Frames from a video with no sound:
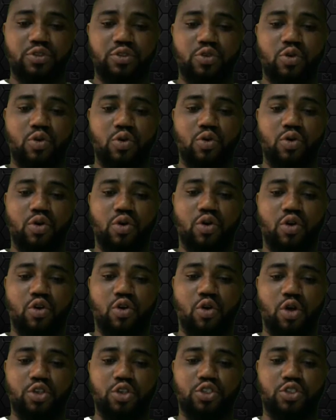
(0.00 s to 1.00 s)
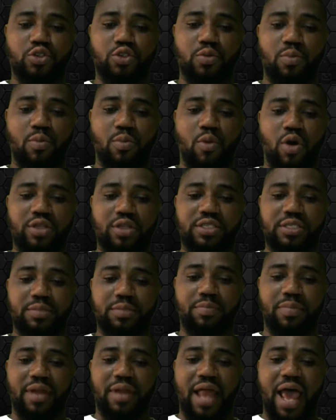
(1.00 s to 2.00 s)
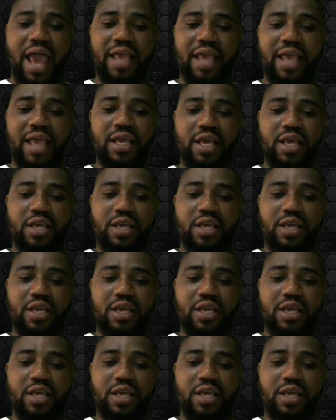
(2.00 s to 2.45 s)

So cross multiply,